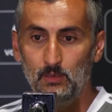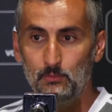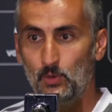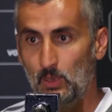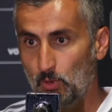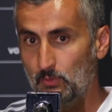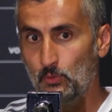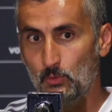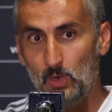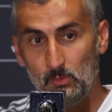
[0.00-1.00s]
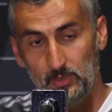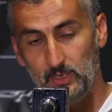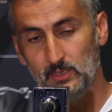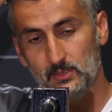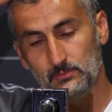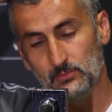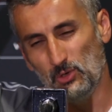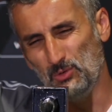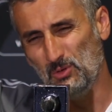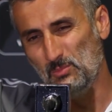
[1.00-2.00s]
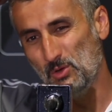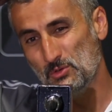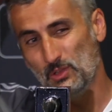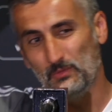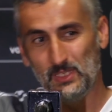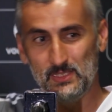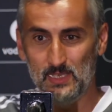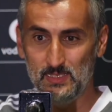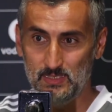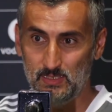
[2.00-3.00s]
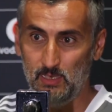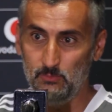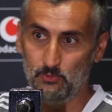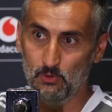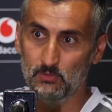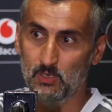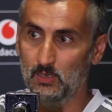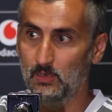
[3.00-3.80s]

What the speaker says: for our forward players. So most of the chances came from